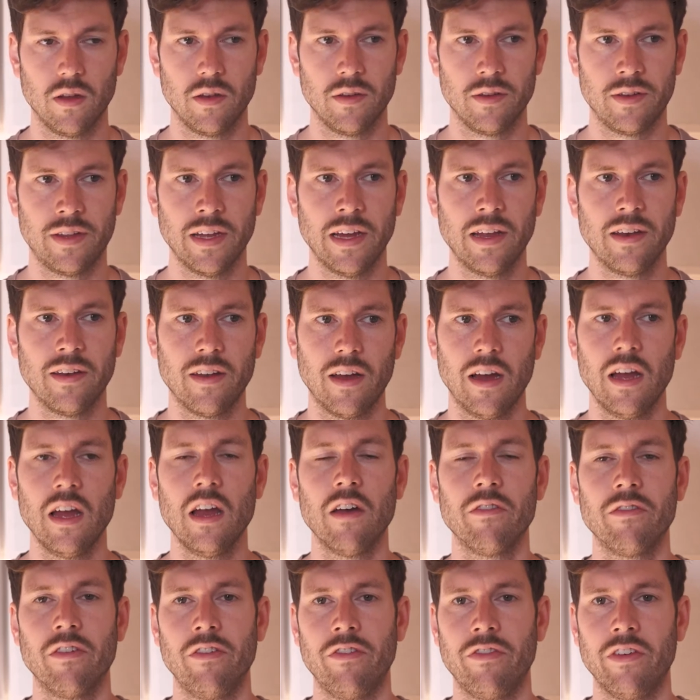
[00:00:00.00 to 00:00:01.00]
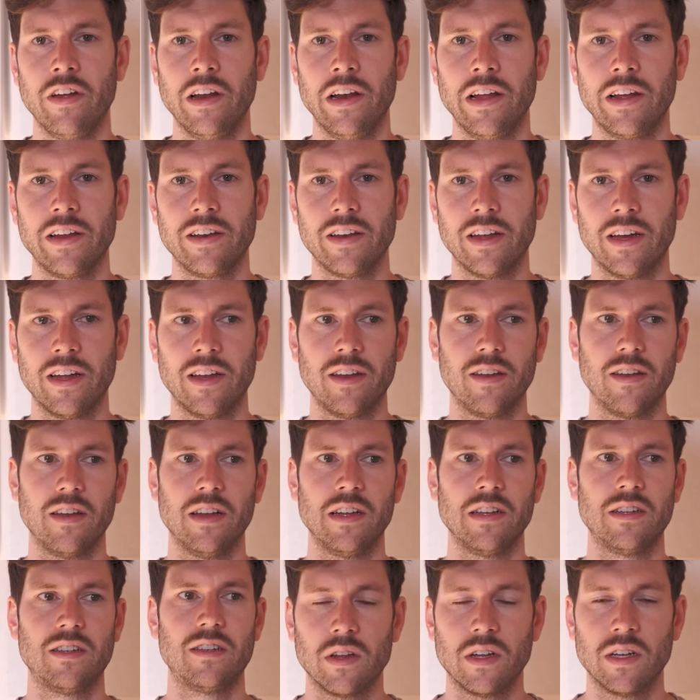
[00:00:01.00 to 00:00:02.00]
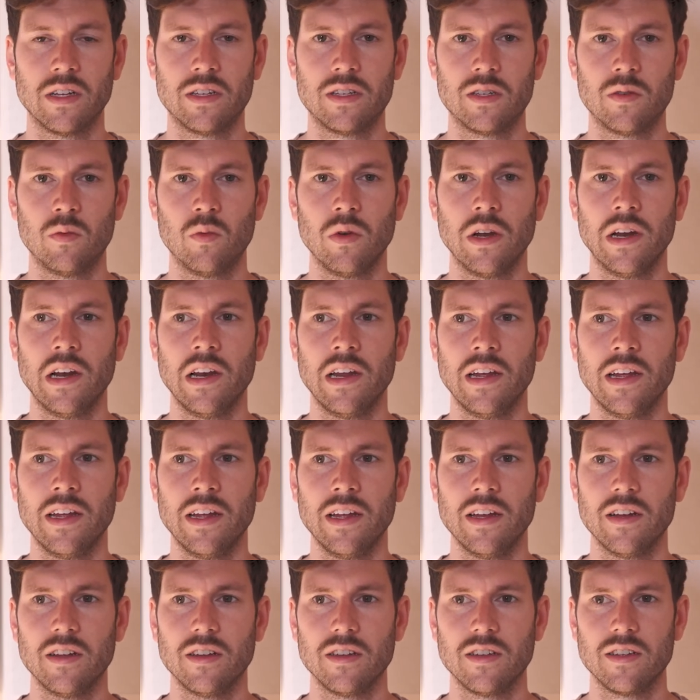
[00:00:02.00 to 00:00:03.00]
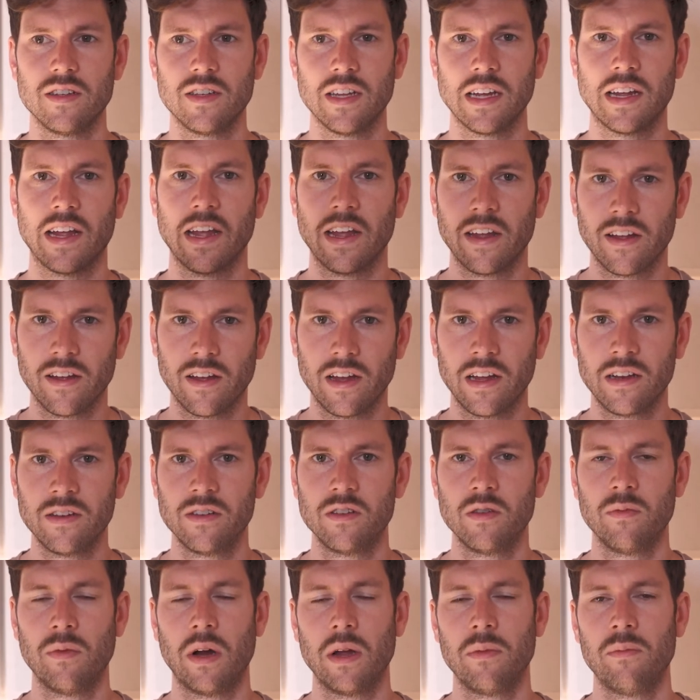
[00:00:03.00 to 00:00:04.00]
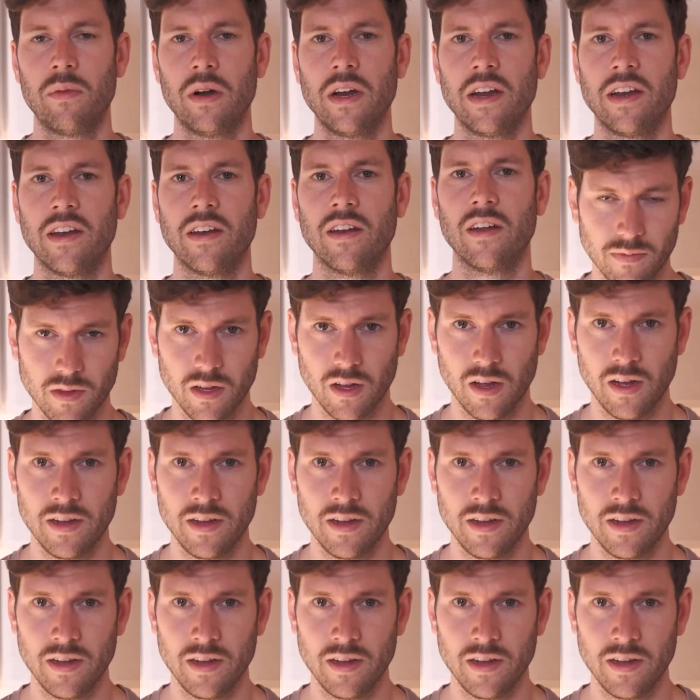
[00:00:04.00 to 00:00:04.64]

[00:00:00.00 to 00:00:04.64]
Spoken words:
then I have a feeling that it's really sticking into my brain.